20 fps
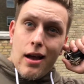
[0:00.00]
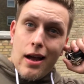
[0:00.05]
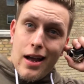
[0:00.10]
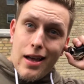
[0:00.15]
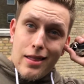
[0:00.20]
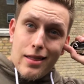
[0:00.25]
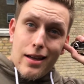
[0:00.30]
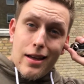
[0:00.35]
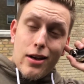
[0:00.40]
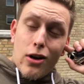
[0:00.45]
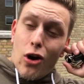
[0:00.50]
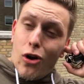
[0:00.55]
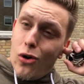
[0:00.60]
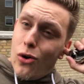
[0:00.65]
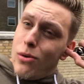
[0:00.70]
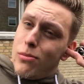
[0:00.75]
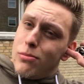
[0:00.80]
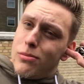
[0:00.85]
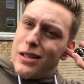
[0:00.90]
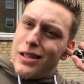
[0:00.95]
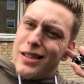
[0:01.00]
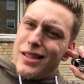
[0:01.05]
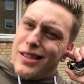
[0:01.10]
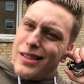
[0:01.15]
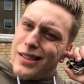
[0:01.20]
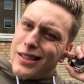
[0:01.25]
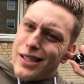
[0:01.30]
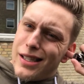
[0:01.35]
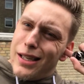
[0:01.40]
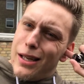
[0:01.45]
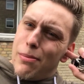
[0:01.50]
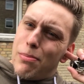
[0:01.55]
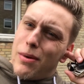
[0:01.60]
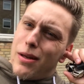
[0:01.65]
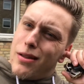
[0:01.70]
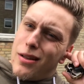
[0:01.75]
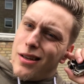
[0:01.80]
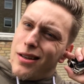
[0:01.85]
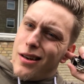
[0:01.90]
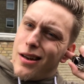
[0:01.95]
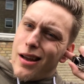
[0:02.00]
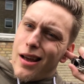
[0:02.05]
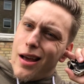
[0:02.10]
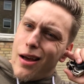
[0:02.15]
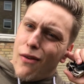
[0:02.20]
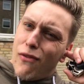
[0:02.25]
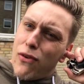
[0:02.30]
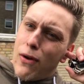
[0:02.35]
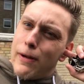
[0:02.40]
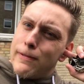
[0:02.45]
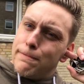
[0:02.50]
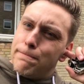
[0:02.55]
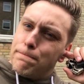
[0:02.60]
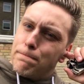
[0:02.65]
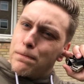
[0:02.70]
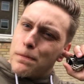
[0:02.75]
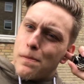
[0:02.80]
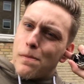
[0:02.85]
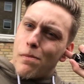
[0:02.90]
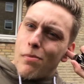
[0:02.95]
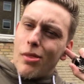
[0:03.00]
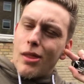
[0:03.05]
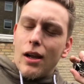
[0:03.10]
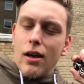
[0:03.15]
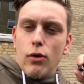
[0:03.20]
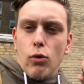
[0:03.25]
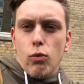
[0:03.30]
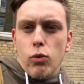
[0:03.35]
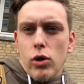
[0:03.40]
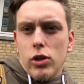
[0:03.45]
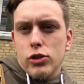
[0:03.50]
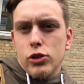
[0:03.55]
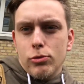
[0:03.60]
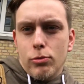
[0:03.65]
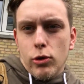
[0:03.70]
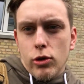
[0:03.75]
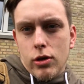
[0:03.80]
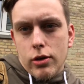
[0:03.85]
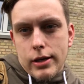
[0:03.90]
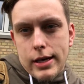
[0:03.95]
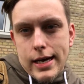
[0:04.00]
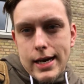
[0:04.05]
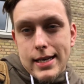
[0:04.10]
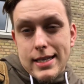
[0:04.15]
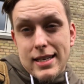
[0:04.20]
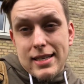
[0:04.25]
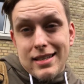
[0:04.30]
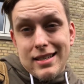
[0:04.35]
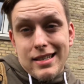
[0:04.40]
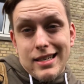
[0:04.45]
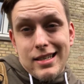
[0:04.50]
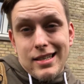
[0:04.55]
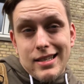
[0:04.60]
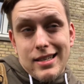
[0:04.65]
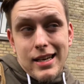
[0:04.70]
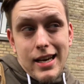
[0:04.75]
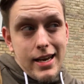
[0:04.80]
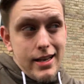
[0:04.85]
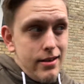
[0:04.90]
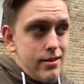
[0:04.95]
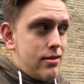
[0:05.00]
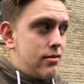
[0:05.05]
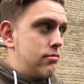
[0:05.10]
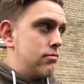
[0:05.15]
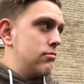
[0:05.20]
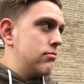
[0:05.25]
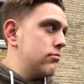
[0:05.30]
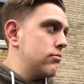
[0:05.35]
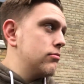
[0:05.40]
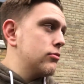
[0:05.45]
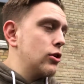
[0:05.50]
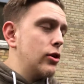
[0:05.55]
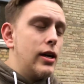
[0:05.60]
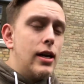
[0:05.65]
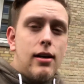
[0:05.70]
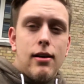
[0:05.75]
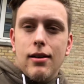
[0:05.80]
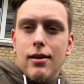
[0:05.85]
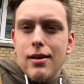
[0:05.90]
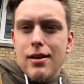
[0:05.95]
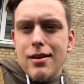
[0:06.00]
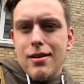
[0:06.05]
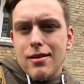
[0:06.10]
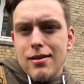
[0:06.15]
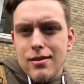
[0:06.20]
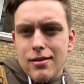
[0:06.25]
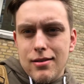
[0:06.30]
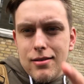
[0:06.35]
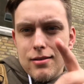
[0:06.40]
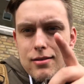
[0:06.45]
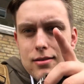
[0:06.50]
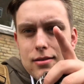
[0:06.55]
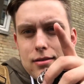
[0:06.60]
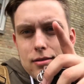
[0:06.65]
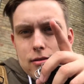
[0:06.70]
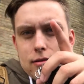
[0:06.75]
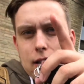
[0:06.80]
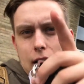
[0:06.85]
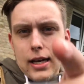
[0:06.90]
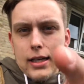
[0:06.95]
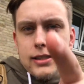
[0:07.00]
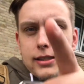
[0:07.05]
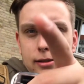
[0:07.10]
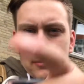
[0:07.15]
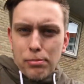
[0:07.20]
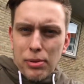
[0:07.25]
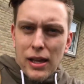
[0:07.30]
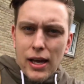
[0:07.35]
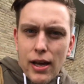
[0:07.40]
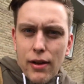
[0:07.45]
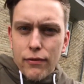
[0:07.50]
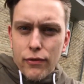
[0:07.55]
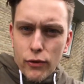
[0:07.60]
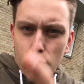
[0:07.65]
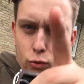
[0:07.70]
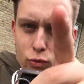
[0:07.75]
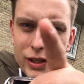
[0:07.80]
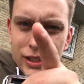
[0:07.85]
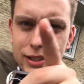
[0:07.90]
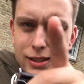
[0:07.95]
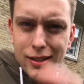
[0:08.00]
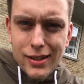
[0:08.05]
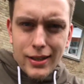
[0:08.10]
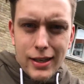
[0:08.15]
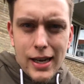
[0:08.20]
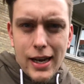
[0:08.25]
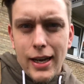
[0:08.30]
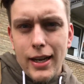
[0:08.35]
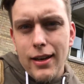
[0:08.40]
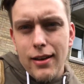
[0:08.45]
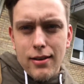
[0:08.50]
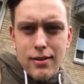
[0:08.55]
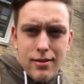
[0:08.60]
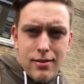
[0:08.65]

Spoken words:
and then home, and then sleep, and then I have work tomorrow at 8. So yeah, that is the plan for the rest of the night.